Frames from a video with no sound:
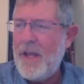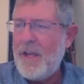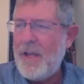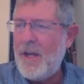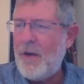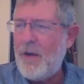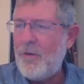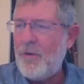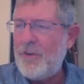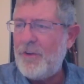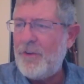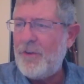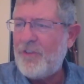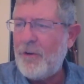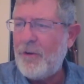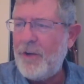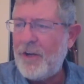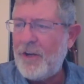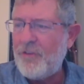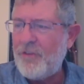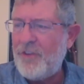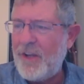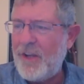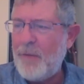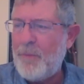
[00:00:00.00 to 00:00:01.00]
You know, and so
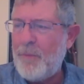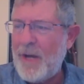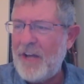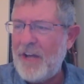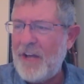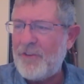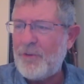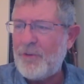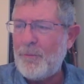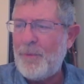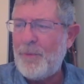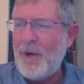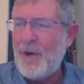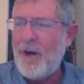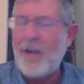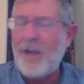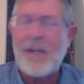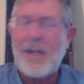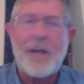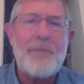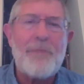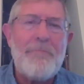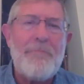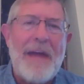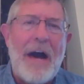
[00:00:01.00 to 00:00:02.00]
here's the Apostle Paul.
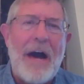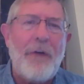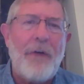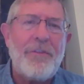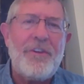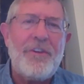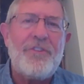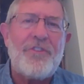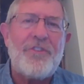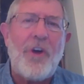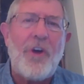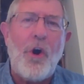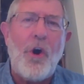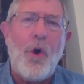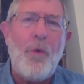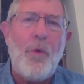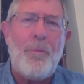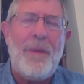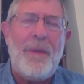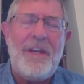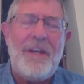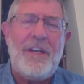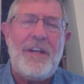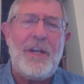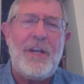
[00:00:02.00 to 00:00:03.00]
Our mouth is
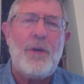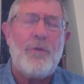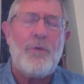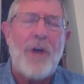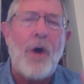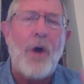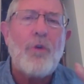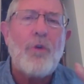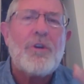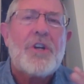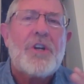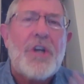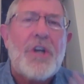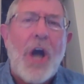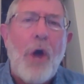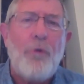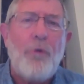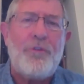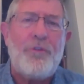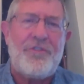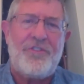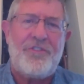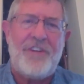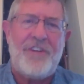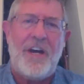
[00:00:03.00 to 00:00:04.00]
open to you. Don't
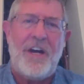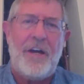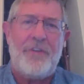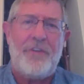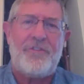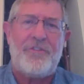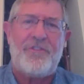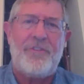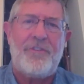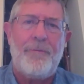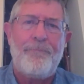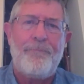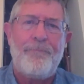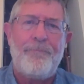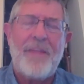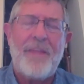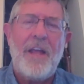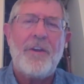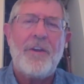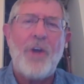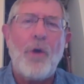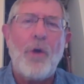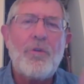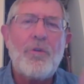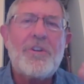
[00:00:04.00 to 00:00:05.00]
ghost us.
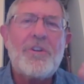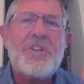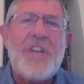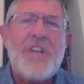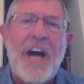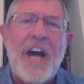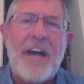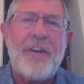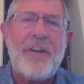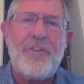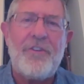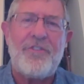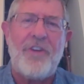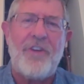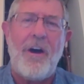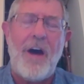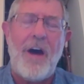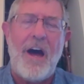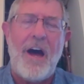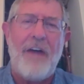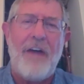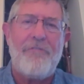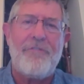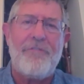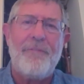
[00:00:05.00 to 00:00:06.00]
Don't cut us
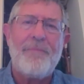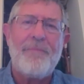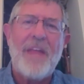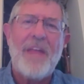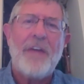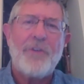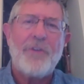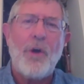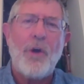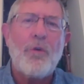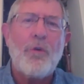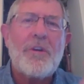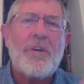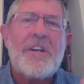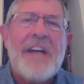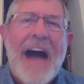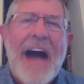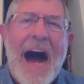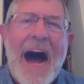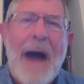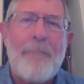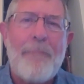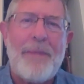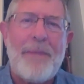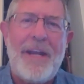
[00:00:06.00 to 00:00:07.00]
off. Don't
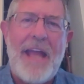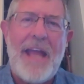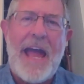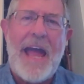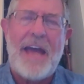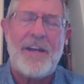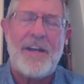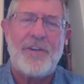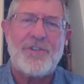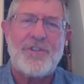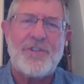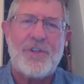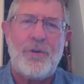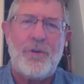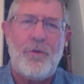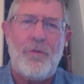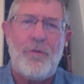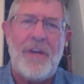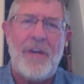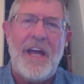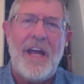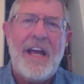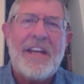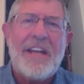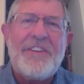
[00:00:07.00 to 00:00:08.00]
cop an
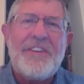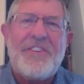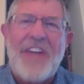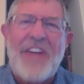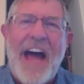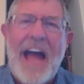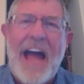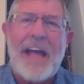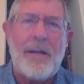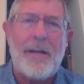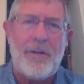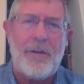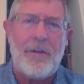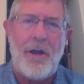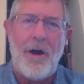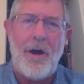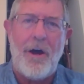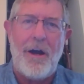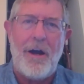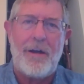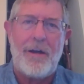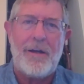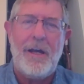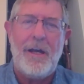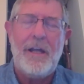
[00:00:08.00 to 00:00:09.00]
attitude.
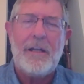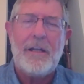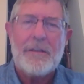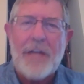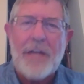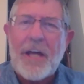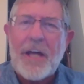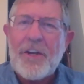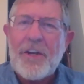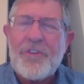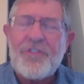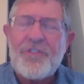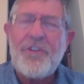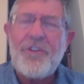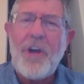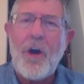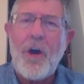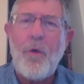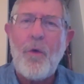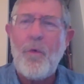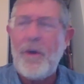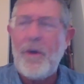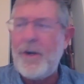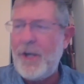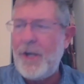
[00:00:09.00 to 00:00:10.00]
Dialogue. Let us
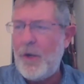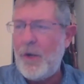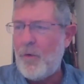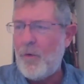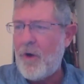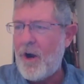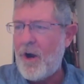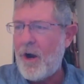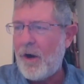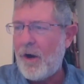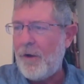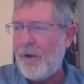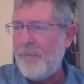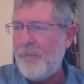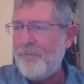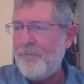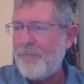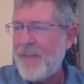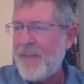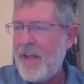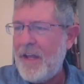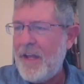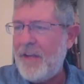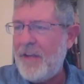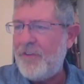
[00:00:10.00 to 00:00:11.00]
know where you are.
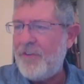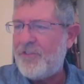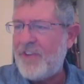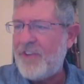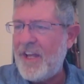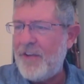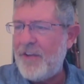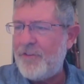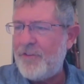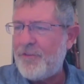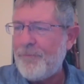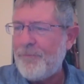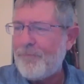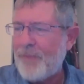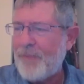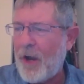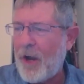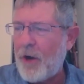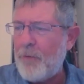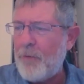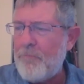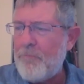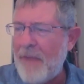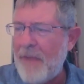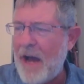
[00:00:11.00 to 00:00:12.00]
He says,
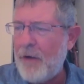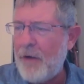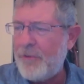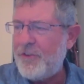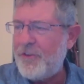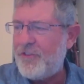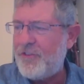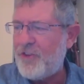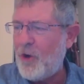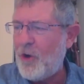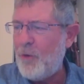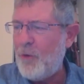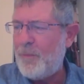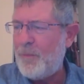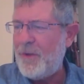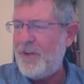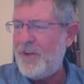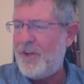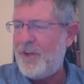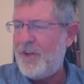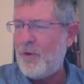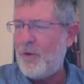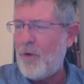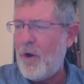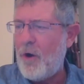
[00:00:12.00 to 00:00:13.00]
our mouth is open
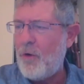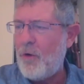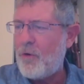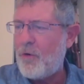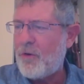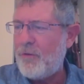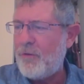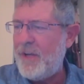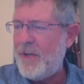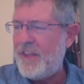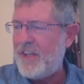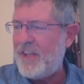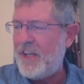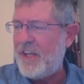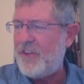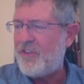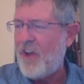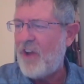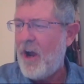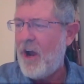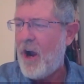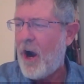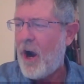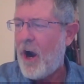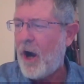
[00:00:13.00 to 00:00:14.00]
to you, O
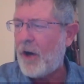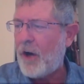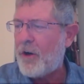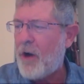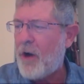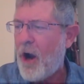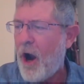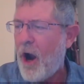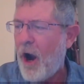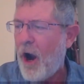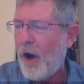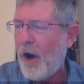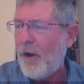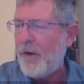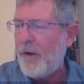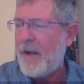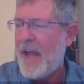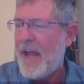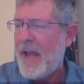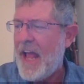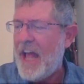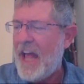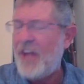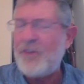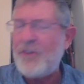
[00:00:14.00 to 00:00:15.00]
Corinthians. Our
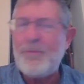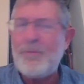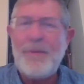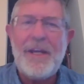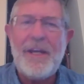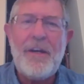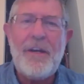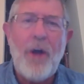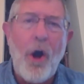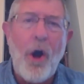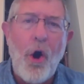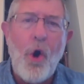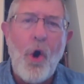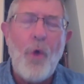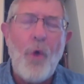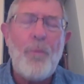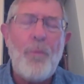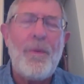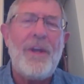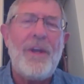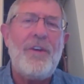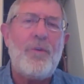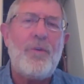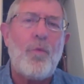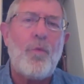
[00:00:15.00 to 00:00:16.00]
heart has been
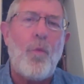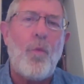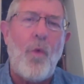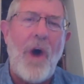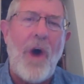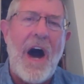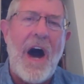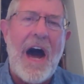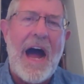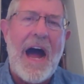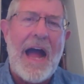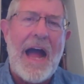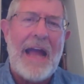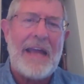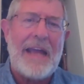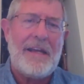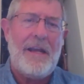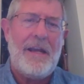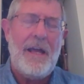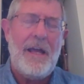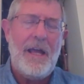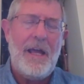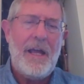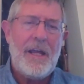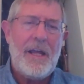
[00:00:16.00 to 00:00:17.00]
opened
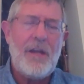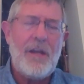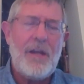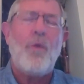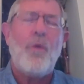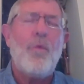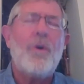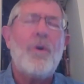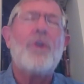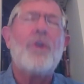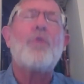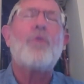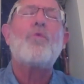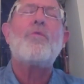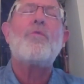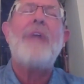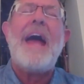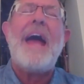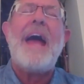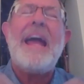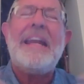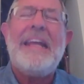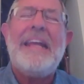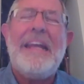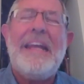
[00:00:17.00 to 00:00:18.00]
wide. You know, we're
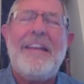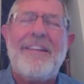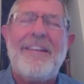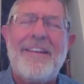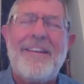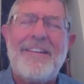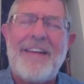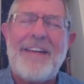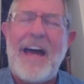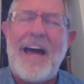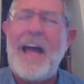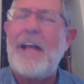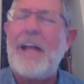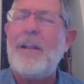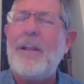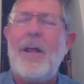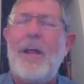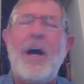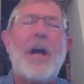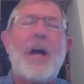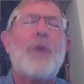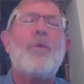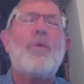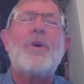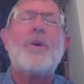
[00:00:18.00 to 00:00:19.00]
ready to
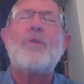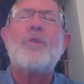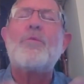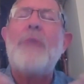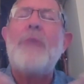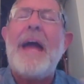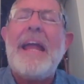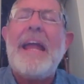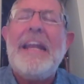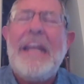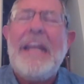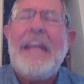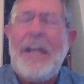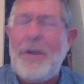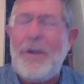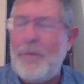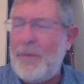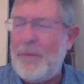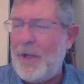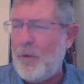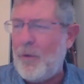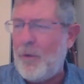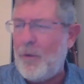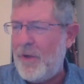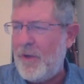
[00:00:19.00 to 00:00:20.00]
dialogue. We're ready to
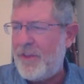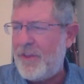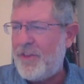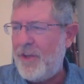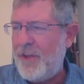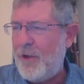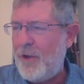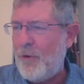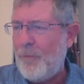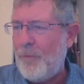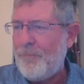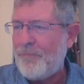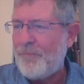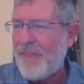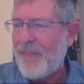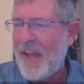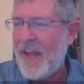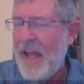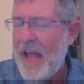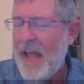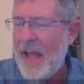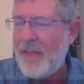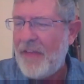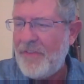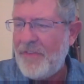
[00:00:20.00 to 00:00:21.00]
be with you.
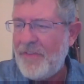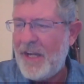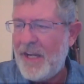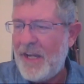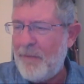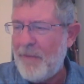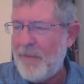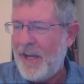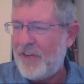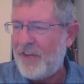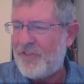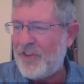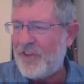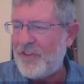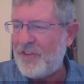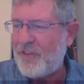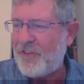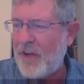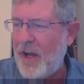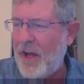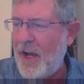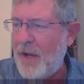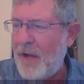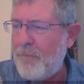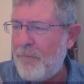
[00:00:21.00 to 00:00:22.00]
And then he makes
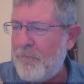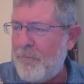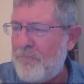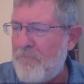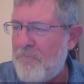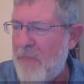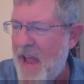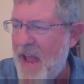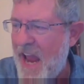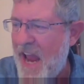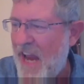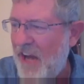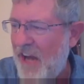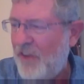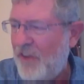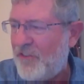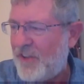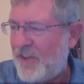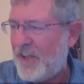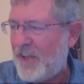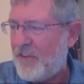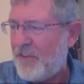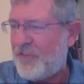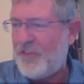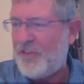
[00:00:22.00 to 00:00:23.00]
this
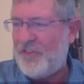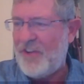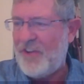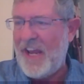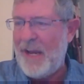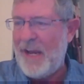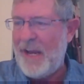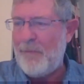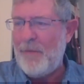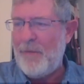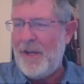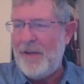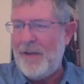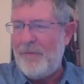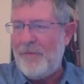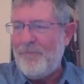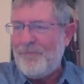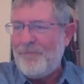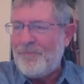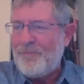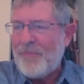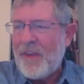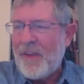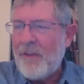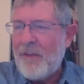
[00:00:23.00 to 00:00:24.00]
amazing statement.
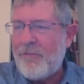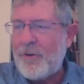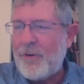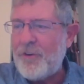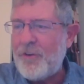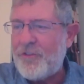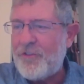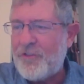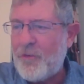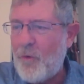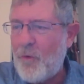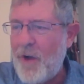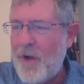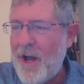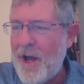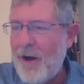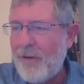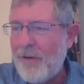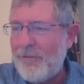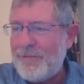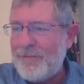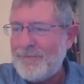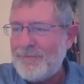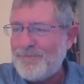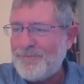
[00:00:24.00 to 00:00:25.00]
Verse
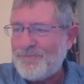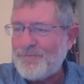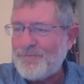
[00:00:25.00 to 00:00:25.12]
12,